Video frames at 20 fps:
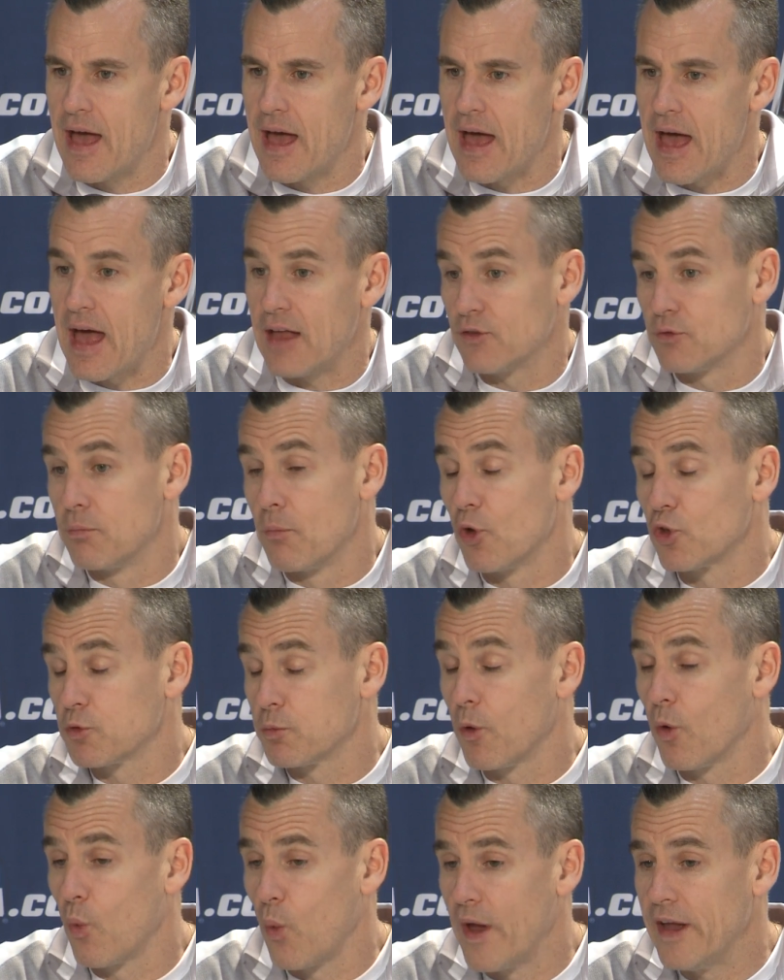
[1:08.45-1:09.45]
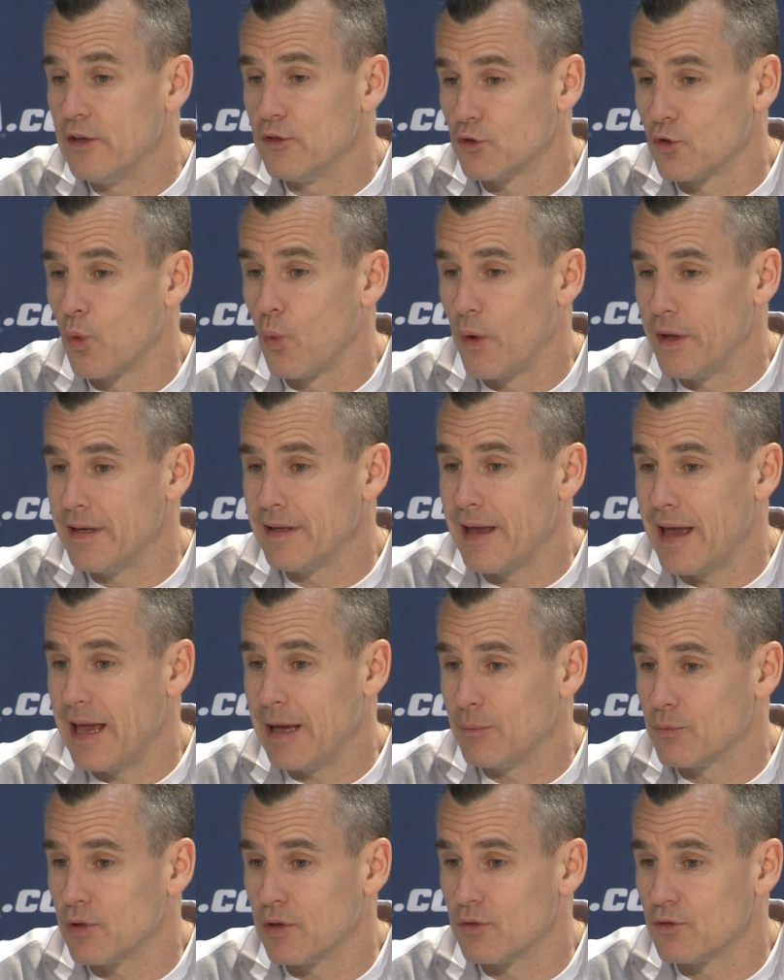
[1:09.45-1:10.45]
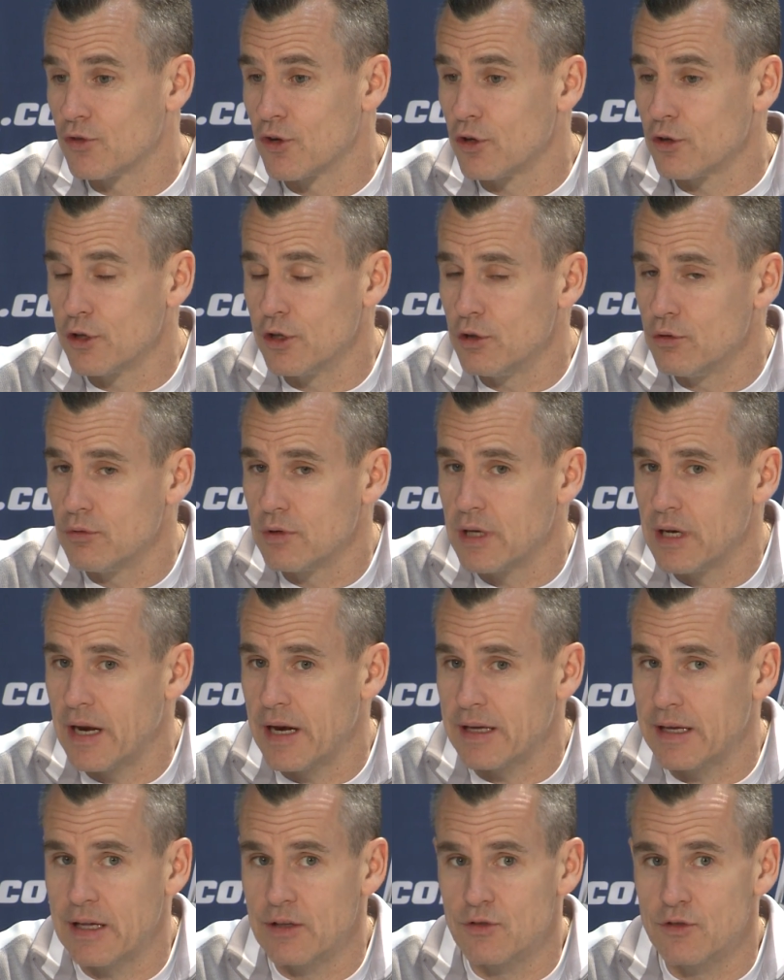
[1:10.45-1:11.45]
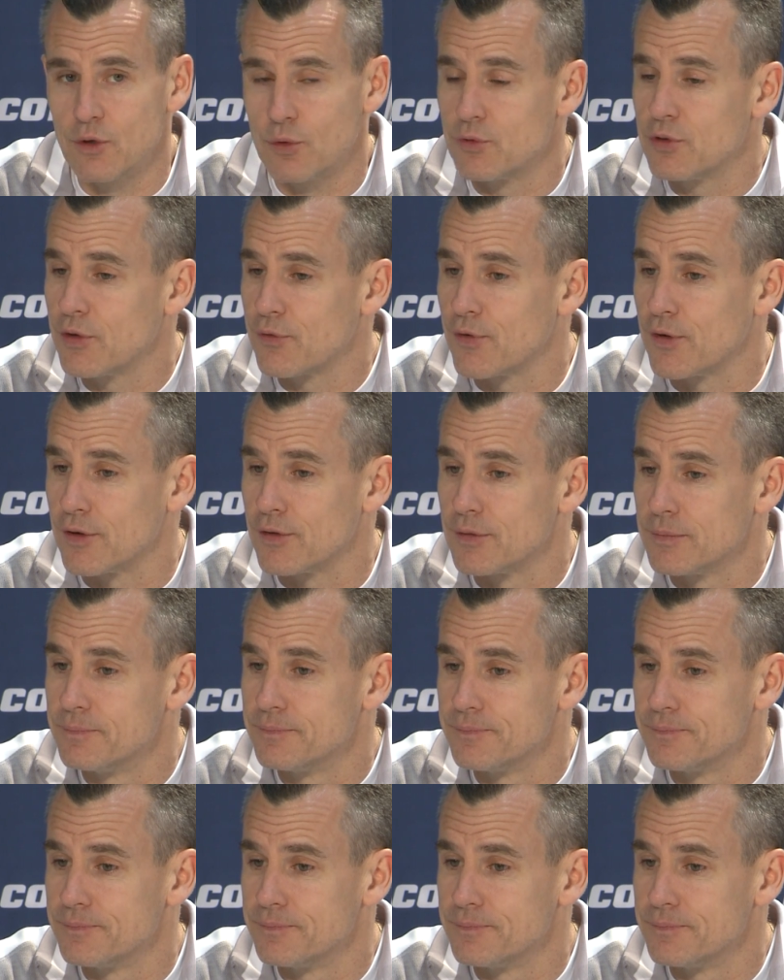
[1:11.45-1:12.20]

has multiple ways to win games, and certainly Connecticut's no different.